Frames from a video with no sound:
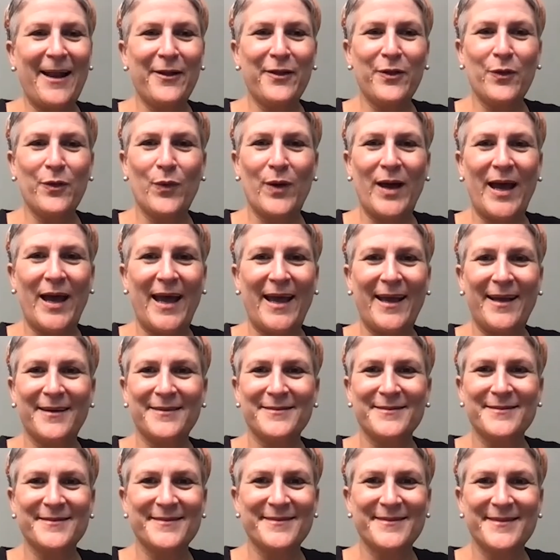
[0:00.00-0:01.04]
Getting out of the
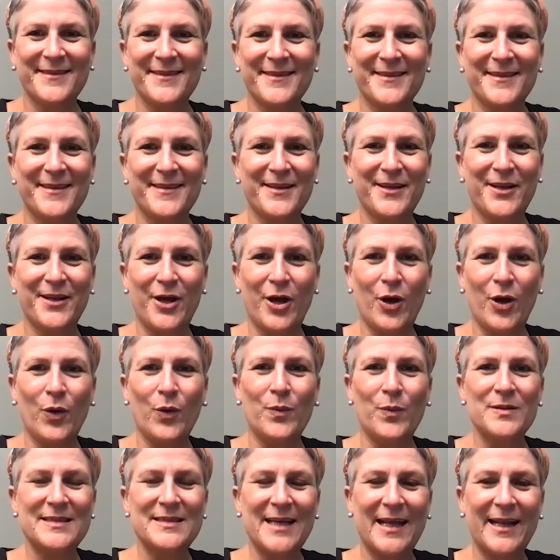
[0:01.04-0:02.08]
way.
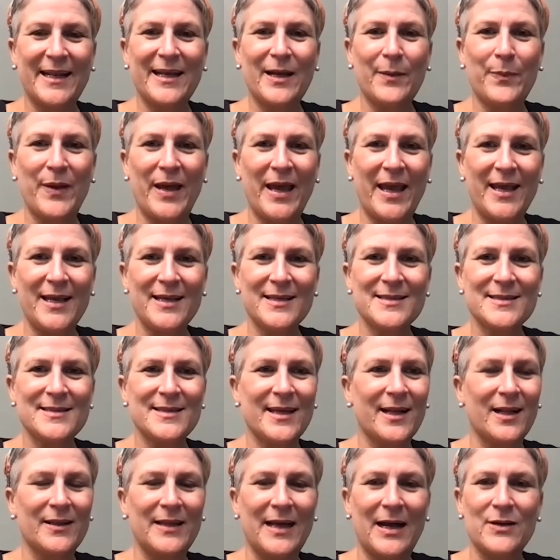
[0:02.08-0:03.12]
Setting a pace
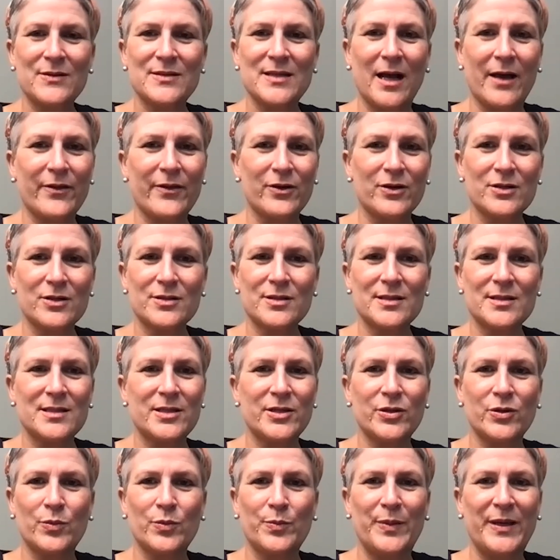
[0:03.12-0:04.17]
that allows others
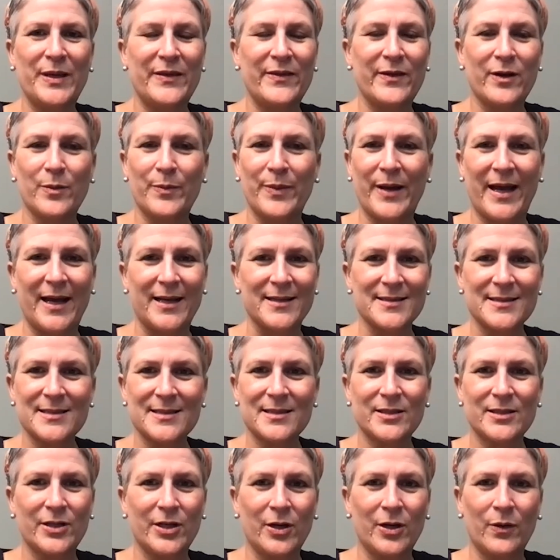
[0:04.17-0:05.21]
to be their
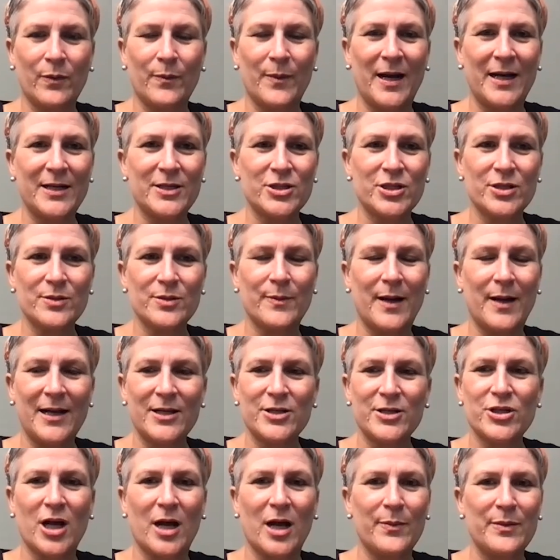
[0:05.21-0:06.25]
best.
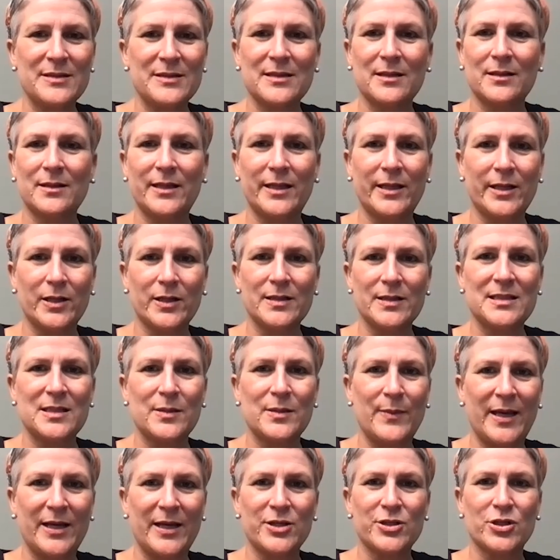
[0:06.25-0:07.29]
My job as a leader is
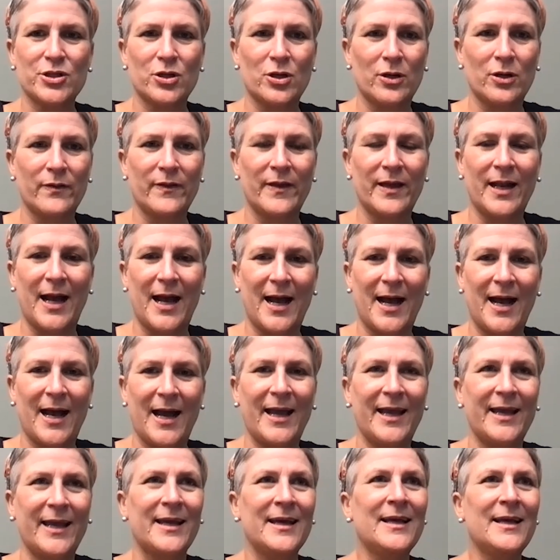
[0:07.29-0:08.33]
to make sure that
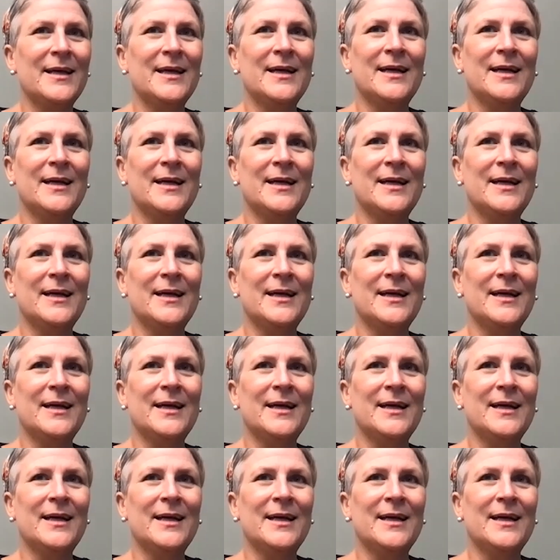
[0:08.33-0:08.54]
I